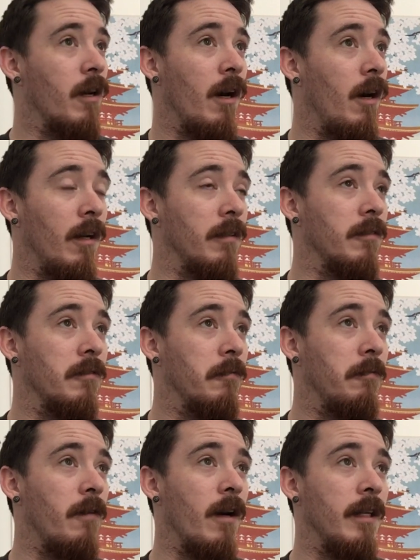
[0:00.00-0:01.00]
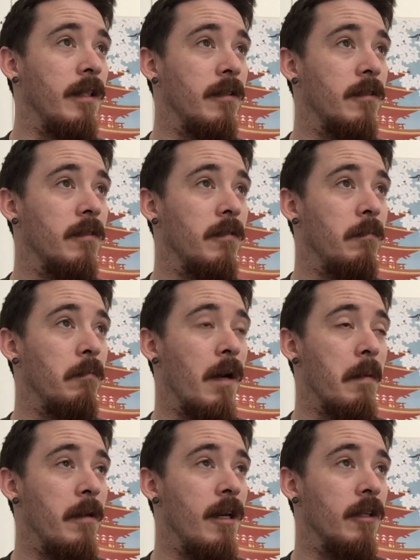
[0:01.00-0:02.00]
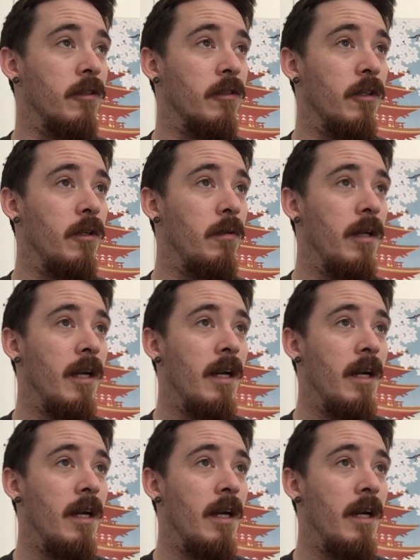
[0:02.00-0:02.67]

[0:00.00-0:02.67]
can't find my PS2.